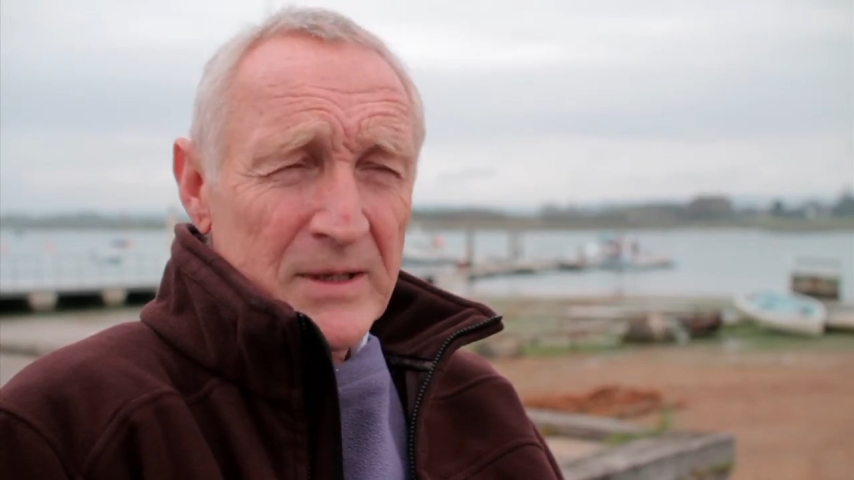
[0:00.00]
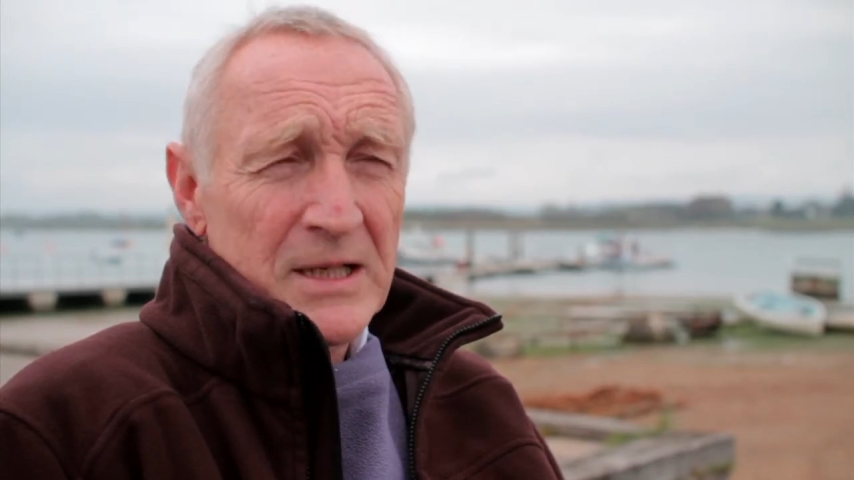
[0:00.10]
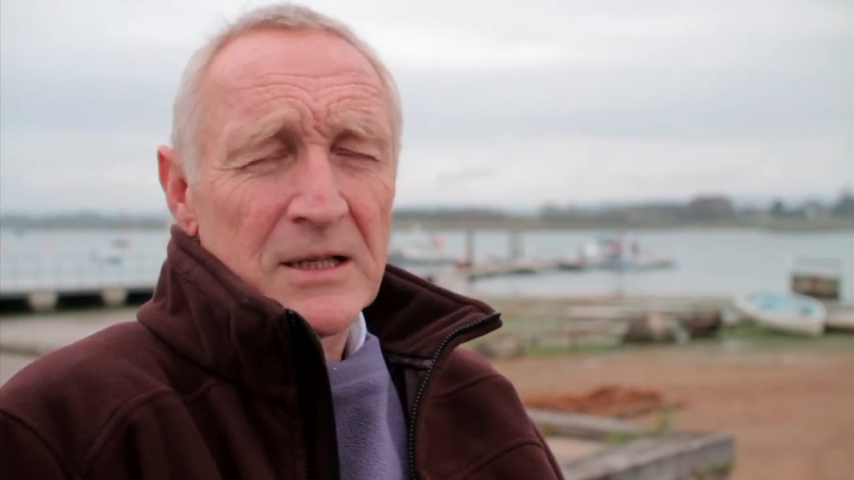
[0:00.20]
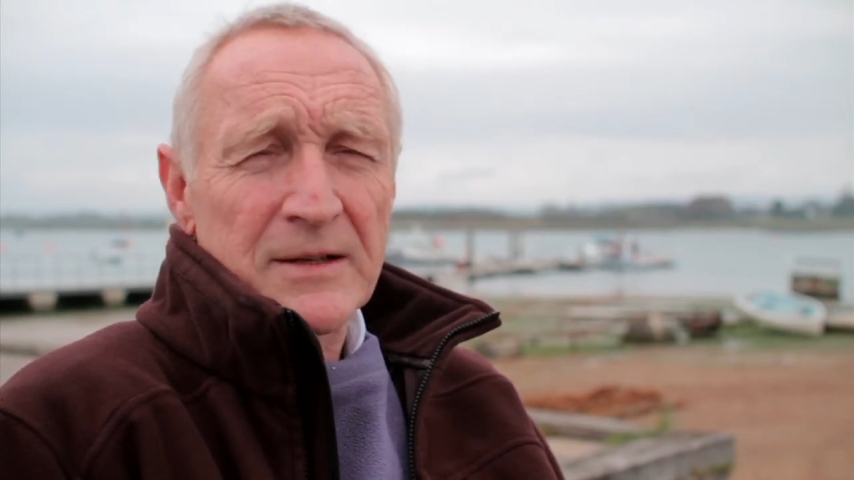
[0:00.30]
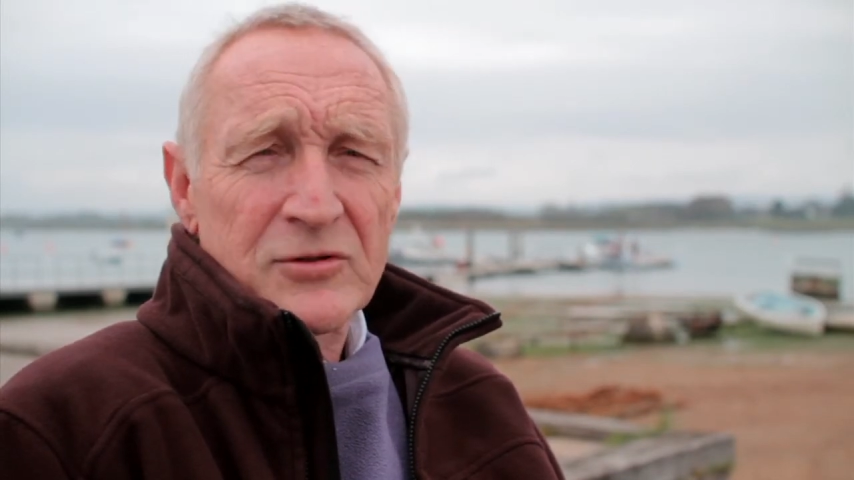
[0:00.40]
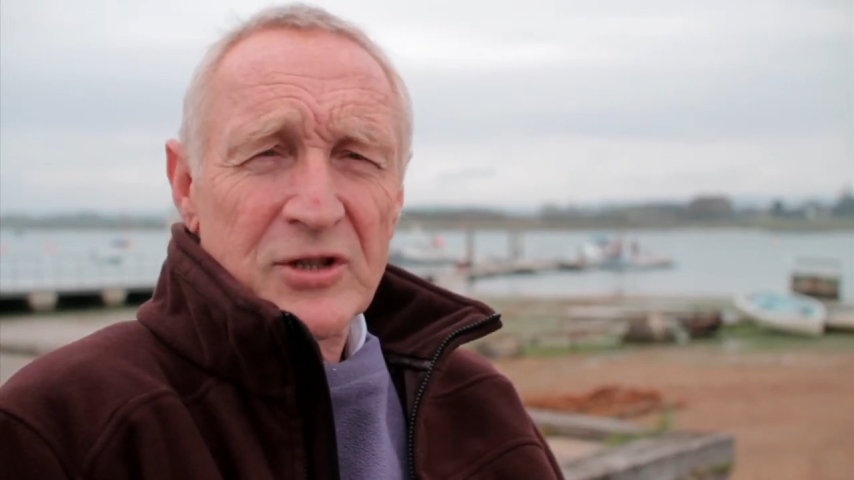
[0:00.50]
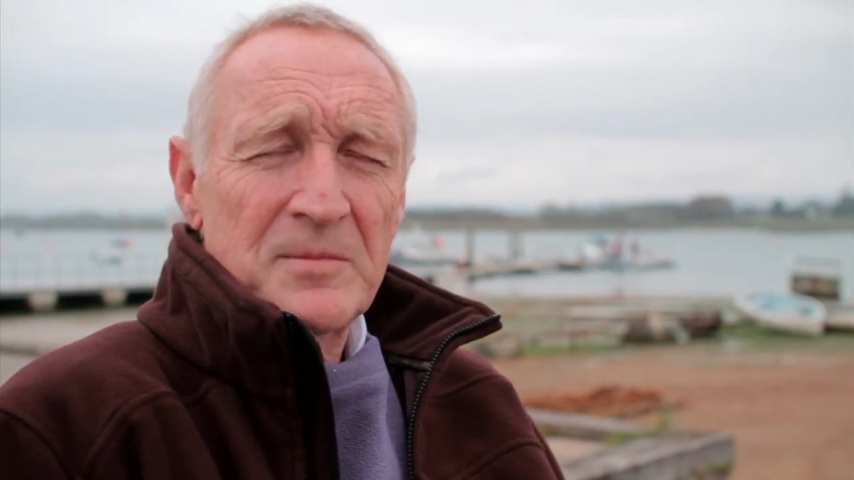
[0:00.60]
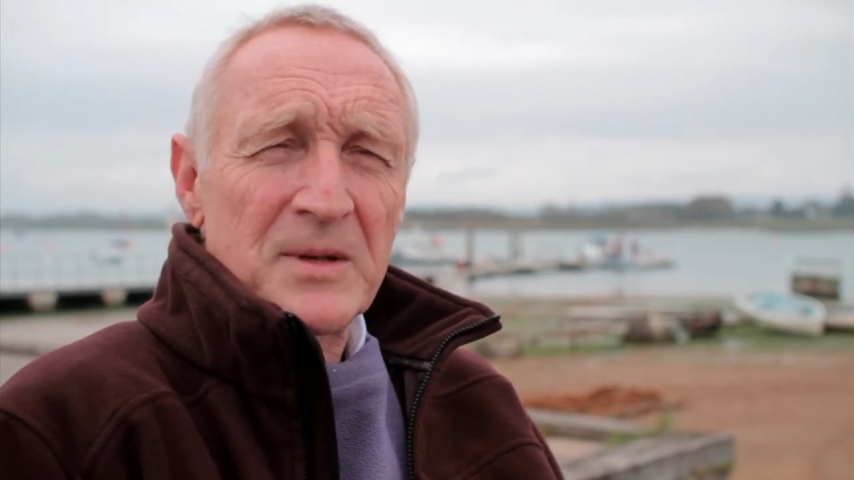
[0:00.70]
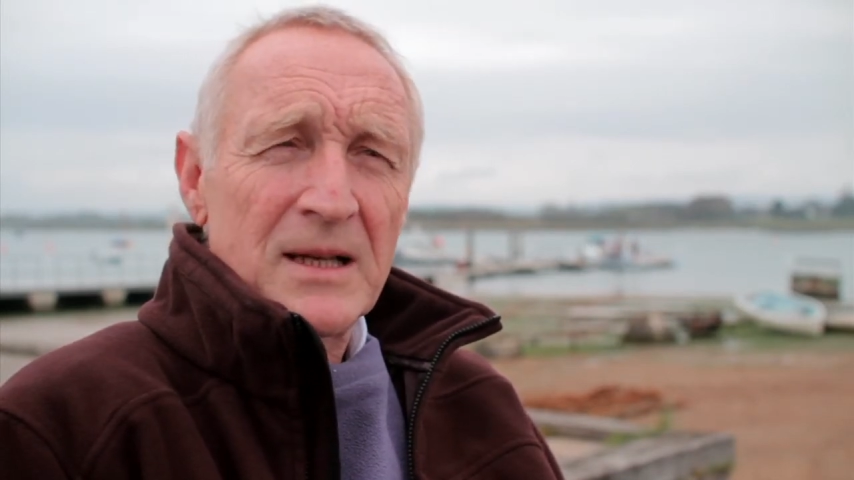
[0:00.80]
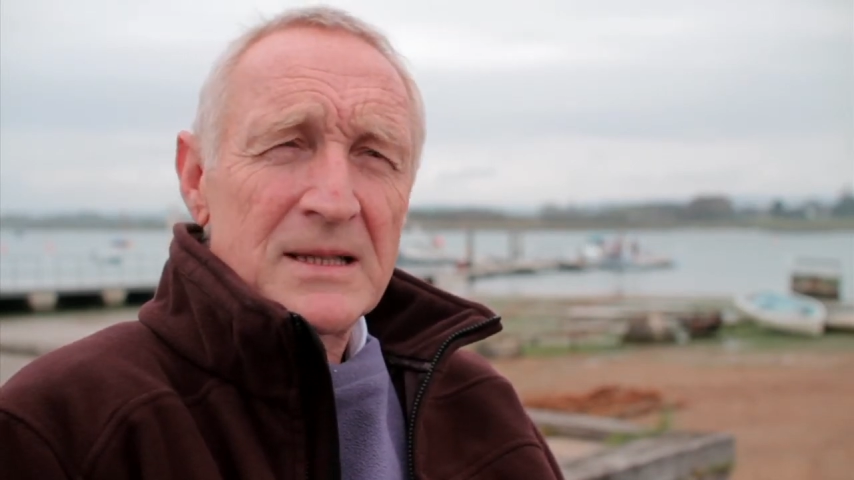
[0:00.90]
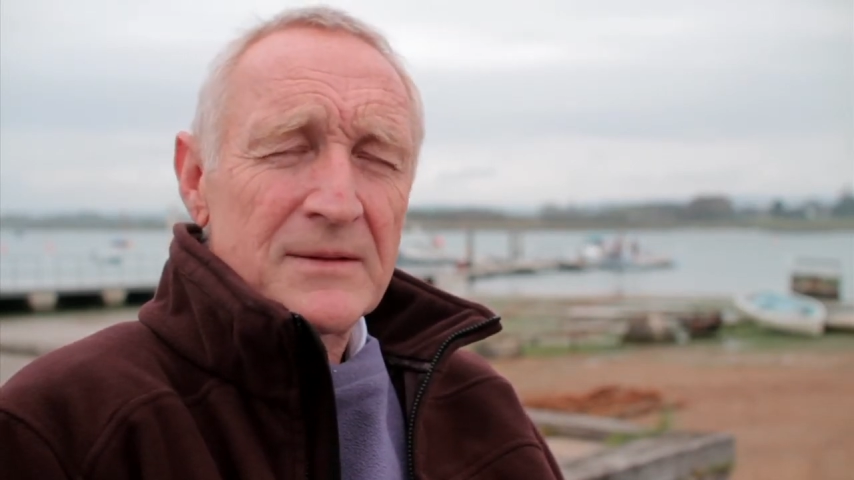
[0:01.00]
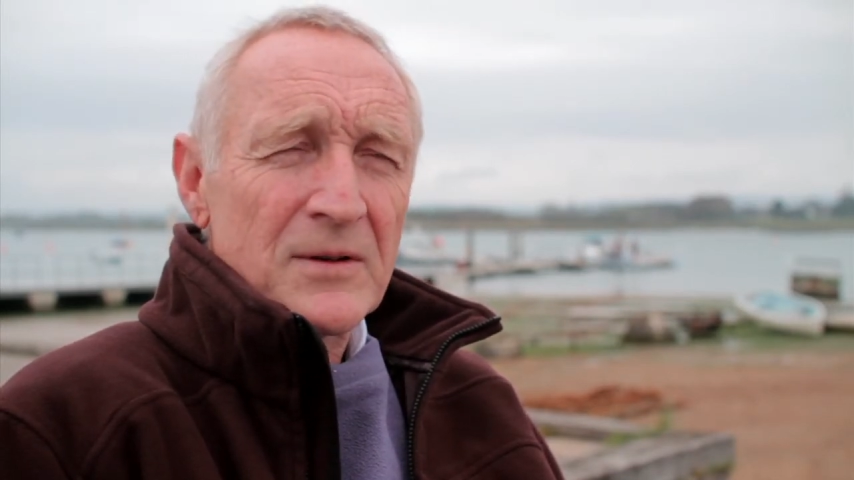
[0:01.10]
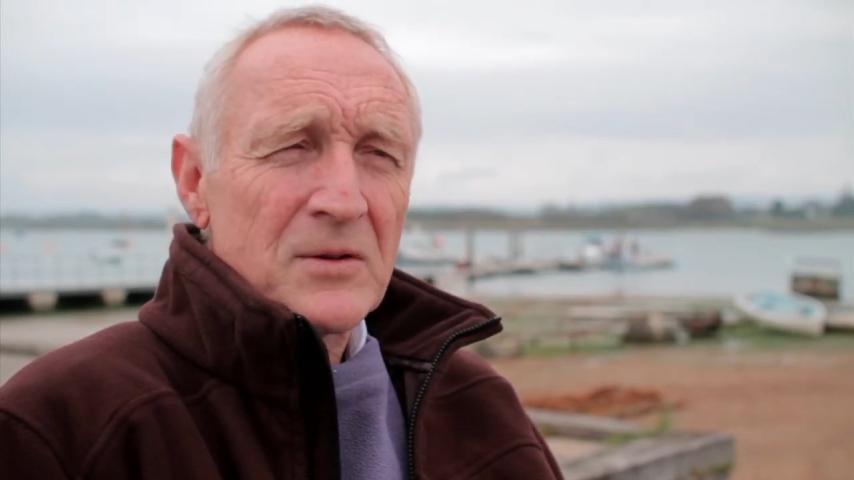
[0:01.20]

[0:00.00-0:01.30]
We did a lot of tree planting,